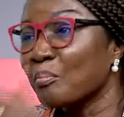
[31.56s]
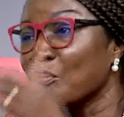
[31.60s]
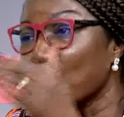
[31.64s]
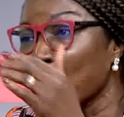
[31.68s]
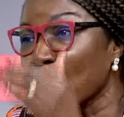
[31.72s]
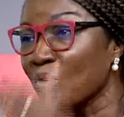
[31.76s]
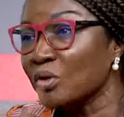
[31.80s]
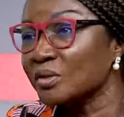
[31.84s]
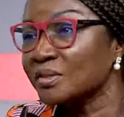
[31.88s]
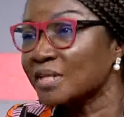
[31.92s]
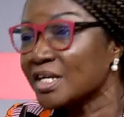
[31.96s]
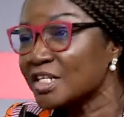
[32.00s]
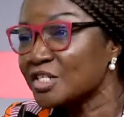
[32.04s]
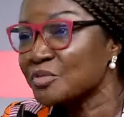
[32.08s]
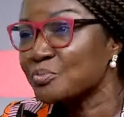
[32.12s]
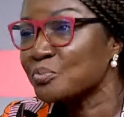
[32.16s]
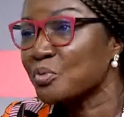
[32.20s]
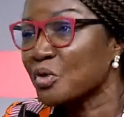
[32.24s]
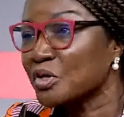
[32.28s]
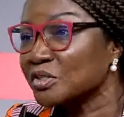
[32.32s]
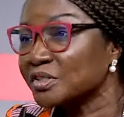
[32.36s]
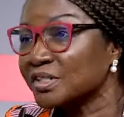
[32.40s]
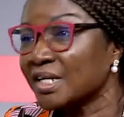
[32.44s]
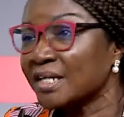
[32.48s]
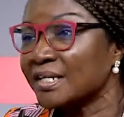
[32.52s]
The boldest
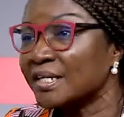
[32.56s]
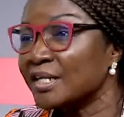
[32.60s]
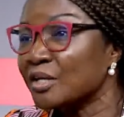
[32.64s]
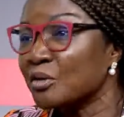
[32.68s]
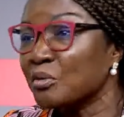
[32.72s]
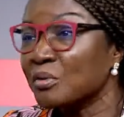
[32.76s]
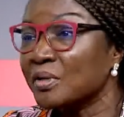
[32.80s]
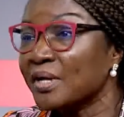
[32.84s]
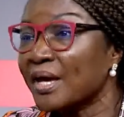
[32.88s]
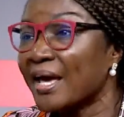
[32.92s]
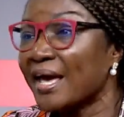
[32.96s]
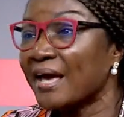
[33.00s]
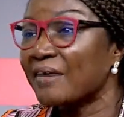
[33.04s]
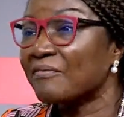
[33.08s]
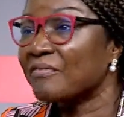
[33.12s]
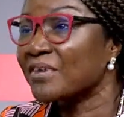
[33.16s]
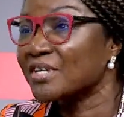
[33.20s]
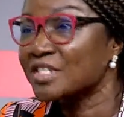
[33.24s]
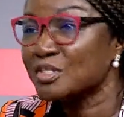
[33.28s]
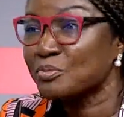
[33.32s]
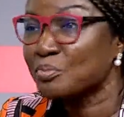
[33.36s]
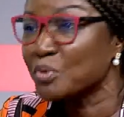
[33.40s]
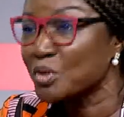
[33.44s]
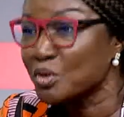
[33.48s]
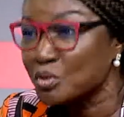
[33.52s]
project he could ever
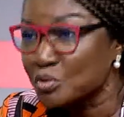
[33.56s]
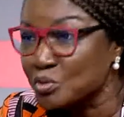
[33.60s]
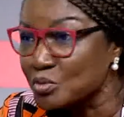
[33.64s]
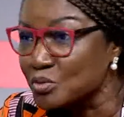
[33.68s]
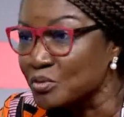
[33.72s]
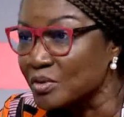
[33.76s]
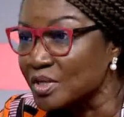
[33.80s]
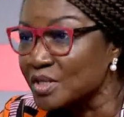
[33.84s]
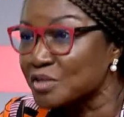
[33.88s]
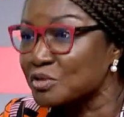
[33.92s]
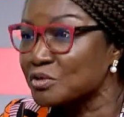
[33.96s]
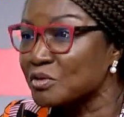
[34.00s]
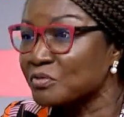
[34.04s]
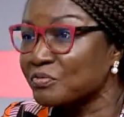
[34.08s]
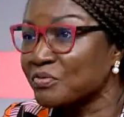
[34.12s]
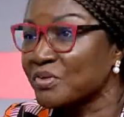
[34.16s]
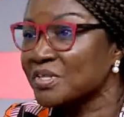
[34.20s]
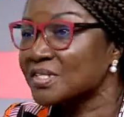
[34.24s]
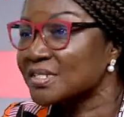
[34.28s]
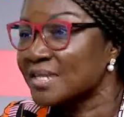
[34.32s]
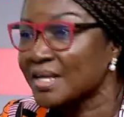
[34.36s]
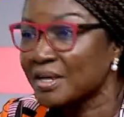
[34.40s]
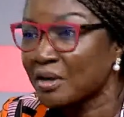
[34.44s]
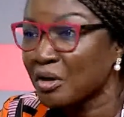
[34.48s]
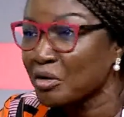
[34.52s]
speak to is to
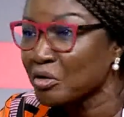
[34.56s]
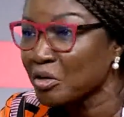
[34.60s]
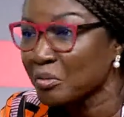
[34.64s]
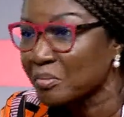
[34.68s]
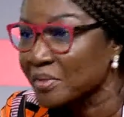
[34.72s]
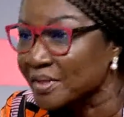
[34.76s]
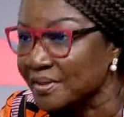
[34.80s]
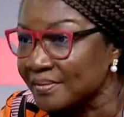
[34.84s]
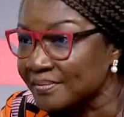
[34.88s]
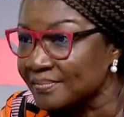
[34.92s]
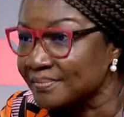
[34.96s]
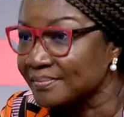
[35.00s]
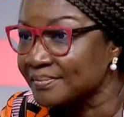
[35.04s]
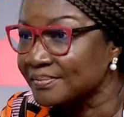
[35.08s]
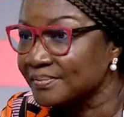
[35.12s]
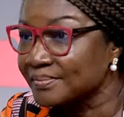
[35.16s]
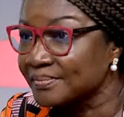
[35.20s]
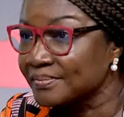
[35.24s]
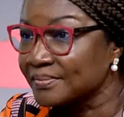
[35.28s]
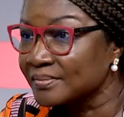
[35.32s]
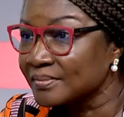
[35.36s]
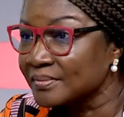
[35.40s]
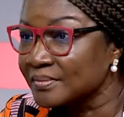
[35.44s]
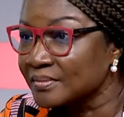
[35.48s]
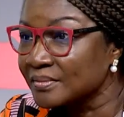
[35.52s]
fix the economy,
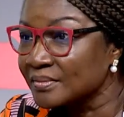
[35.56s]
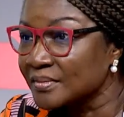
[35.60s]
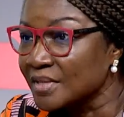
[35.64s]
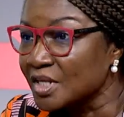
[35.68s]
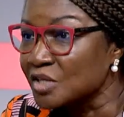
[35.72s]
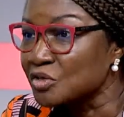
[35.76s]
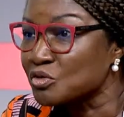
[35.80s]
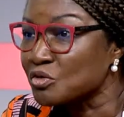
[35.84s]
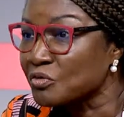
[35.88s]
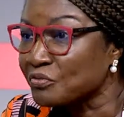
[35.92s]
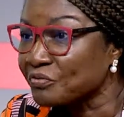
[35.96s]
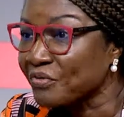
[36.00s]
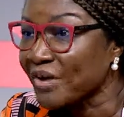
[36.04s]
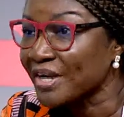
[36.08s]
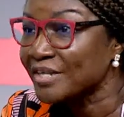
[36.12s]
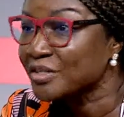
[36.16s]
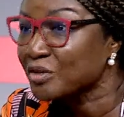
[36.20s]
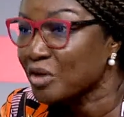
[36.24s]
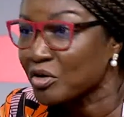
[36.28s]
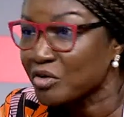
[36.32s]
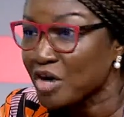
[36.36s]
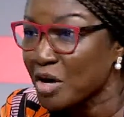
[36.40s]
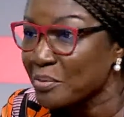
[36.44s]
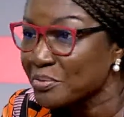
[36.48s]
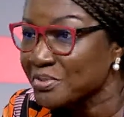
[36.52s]
is to fight
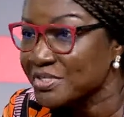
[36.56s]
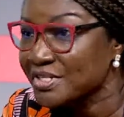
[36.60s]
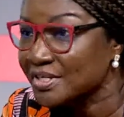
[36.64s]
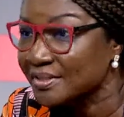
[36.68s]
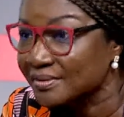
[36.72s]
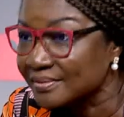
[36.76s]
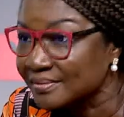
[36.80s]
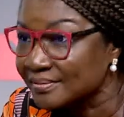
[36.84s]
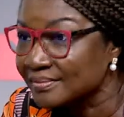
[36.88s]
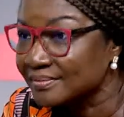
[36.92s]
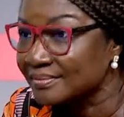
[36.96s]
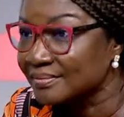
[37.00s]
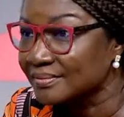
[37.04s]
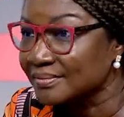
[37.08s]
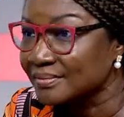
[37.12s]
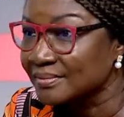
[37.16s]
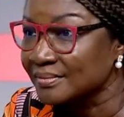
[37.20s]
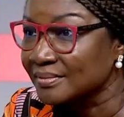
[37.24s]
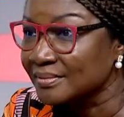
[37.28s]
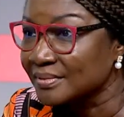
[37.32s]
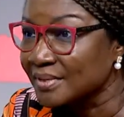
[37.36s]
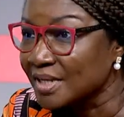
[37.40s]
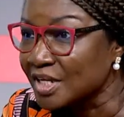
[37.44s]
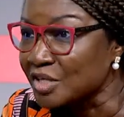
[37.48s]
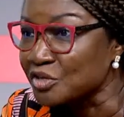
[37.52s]
corruption,
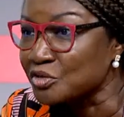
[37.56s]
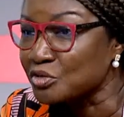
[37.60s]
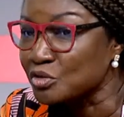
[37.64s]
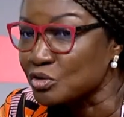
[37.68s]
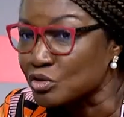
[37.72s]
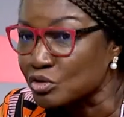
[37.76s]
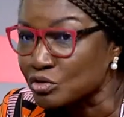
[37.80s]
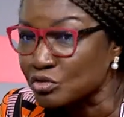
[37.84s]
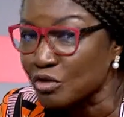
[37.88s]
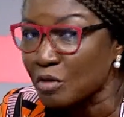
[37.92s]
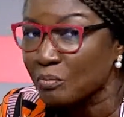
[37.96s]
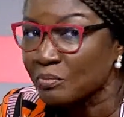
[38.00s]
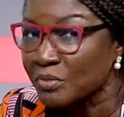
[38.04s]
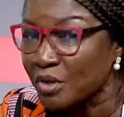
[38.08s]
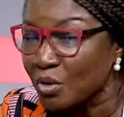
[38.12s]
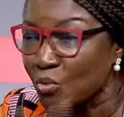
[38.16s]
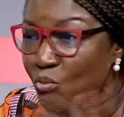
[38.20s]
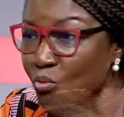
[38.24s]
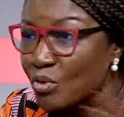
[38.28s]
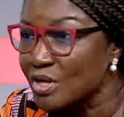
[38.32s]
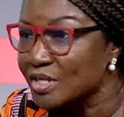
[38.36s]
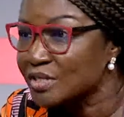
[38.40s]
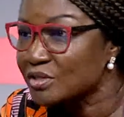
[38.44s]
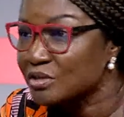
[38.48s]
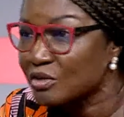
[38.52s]
is to stop the
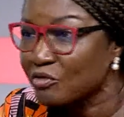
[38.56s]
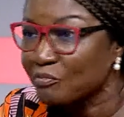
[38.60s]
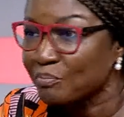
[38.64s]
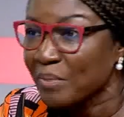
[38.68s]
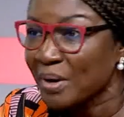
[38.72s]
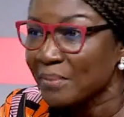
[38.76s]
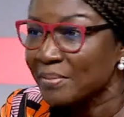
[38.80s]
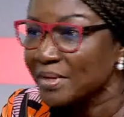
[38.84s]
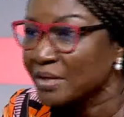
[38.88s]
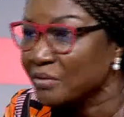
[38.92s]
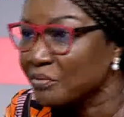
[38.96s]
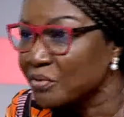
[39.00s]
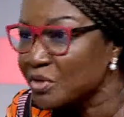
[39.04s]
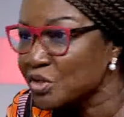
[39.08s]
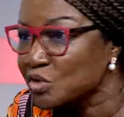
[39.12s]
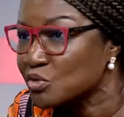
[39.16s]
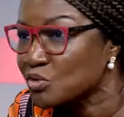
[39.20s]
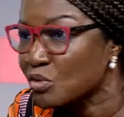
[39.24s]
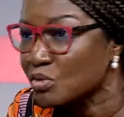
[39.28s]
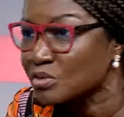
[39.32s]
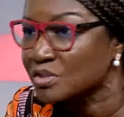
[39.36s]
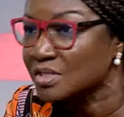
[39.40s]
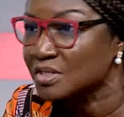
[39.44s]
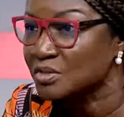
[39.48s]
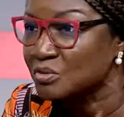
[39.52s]
waste of public
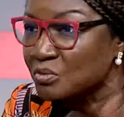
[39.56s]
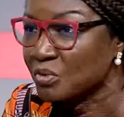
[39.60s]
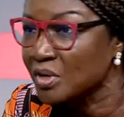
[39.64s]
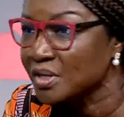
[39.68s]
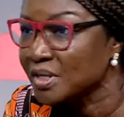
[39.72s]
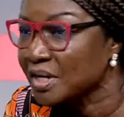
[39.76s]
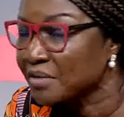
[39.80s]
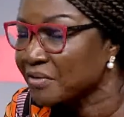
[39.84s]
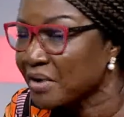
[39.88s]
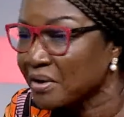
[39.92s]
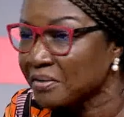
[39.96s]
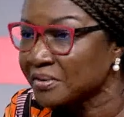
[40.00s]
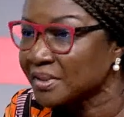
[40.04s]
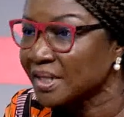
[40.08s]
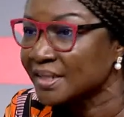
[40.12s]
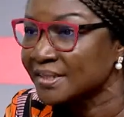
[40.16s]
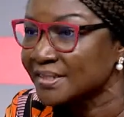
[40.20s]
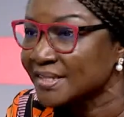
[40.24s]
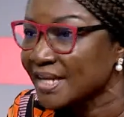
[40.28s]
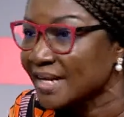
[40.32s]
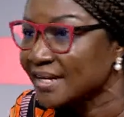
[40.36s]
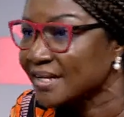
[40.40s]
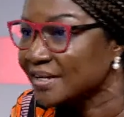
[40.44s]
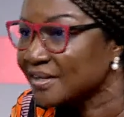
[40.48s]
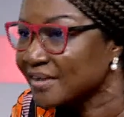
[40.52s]
resources going around and
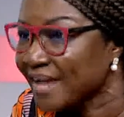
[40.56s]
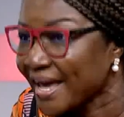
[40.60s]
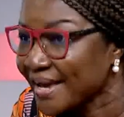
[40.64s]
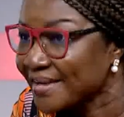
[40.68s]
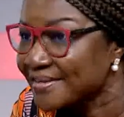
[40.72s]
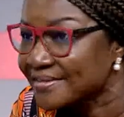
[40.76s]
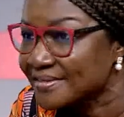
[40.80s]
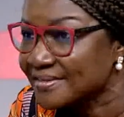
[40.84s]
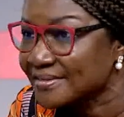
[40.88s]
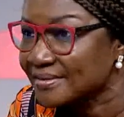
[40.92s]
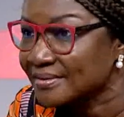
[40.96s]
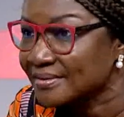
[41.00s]
telling lies.